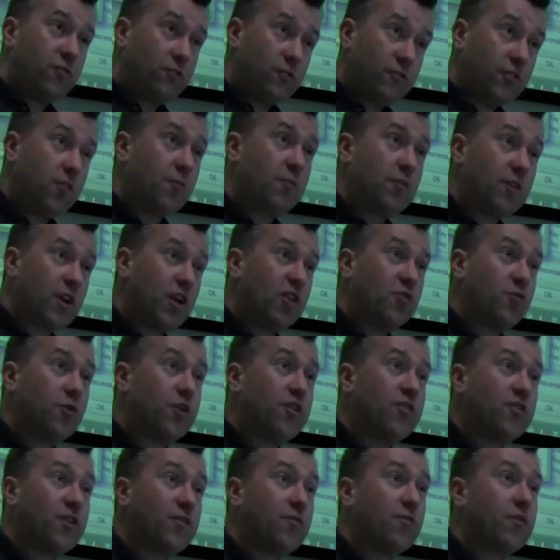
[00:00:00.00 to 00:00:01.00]
something like
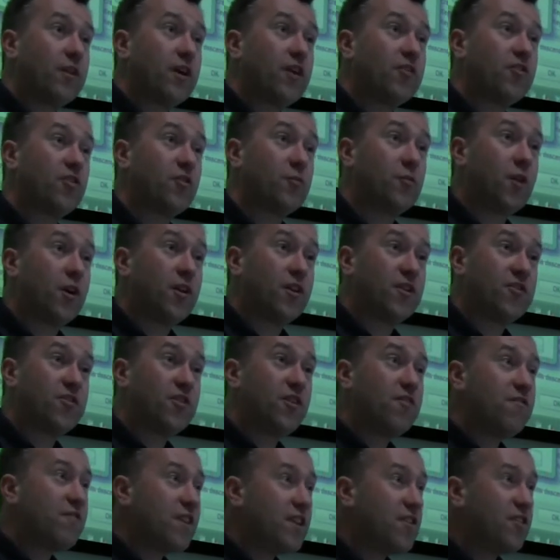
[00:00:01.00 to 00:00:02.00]
twenty-seven thousand and one. There's
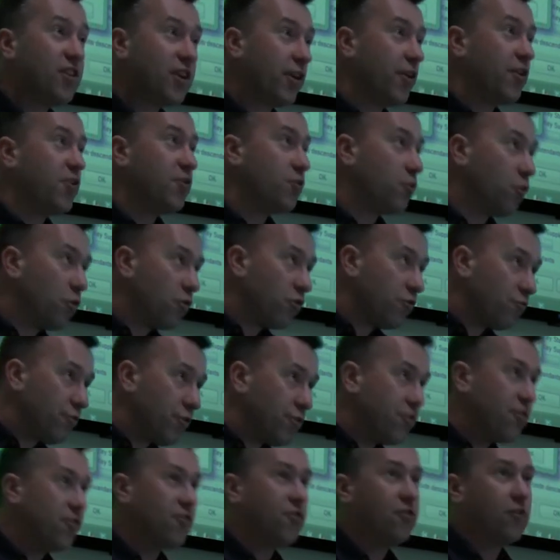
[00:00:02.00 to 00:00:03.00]
no need to go into all the
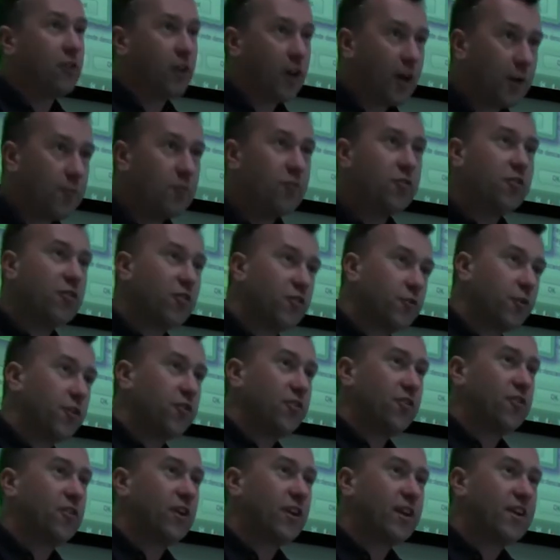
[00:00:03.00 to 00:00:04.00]
routers and the hubs and the
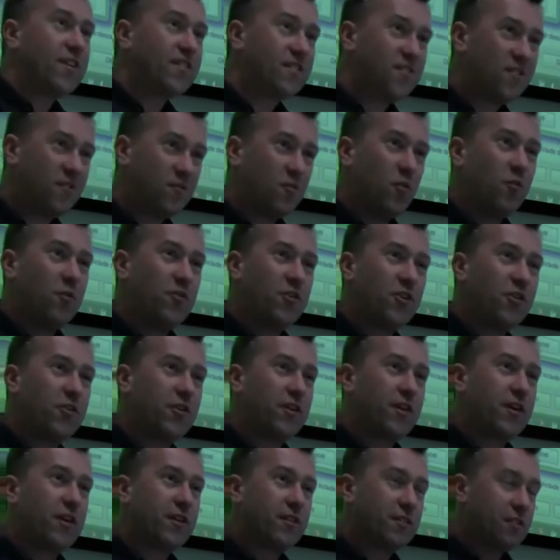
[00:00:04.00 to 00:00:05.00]
switches. That isn't what we're
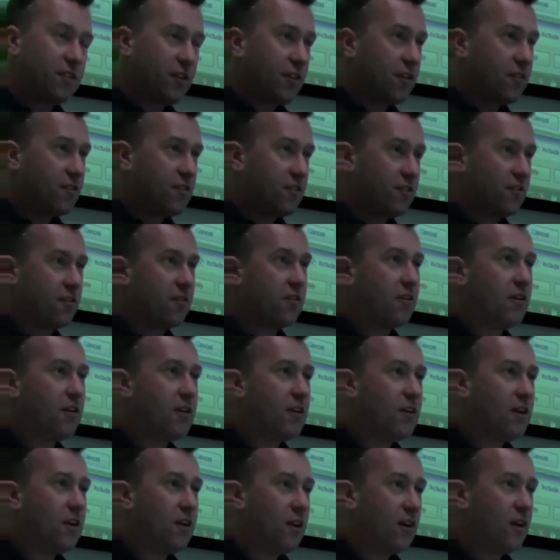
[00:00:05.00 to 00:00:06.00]
doing. It's, it's
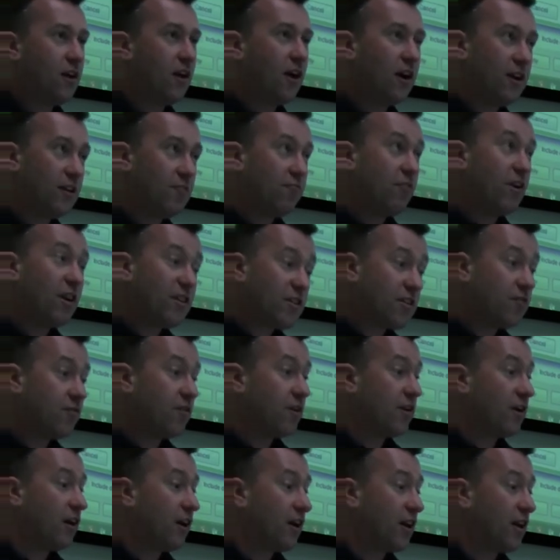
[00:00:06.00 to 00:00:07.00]
high,
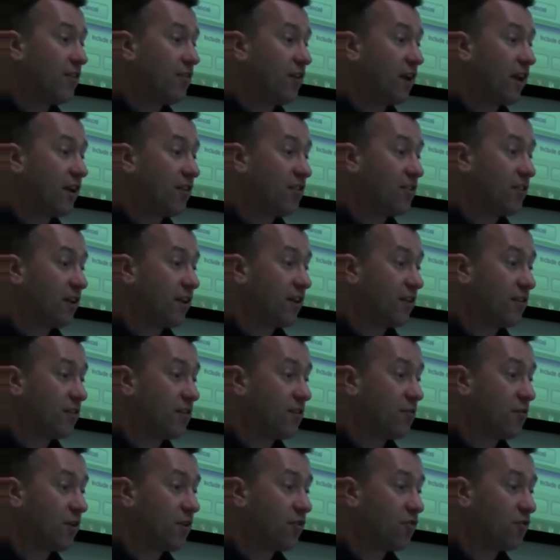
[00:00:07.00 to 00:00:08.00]
relatively high-level assets
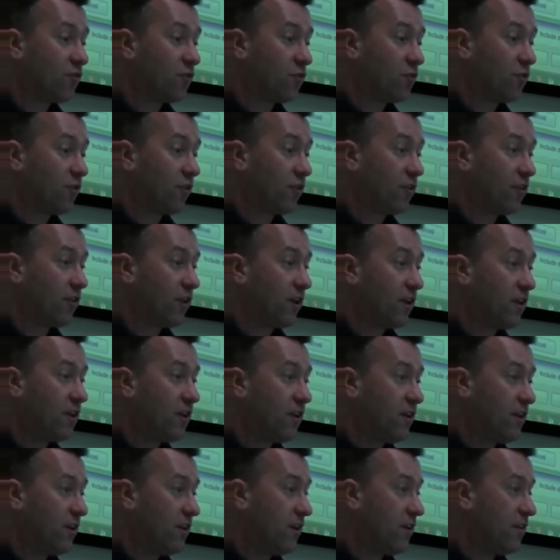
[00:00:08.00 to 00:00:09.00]
to make sure that the,
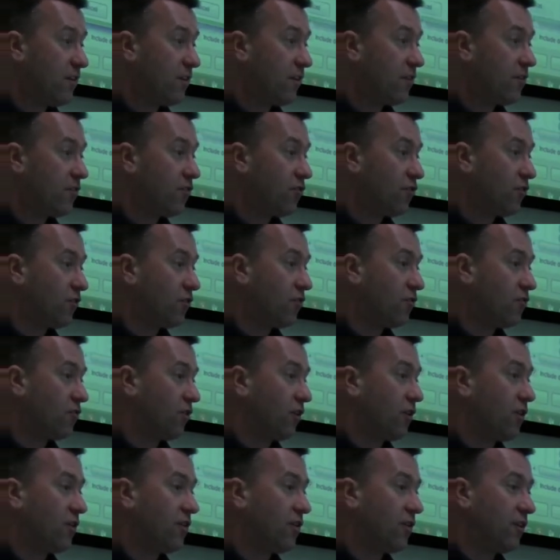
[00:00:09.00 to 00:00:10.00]
the controls
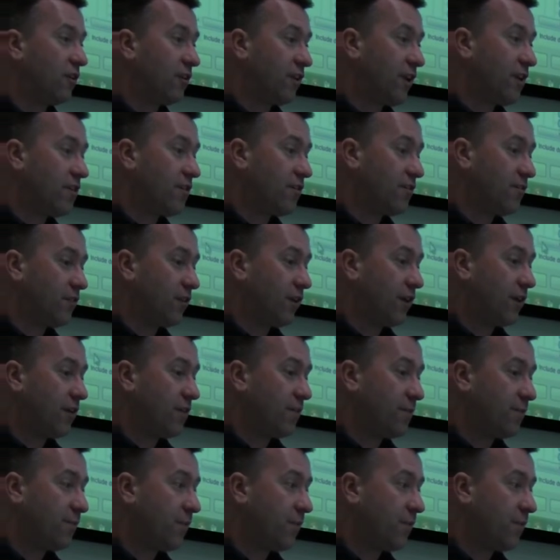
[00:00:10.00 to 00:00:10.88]
are identified.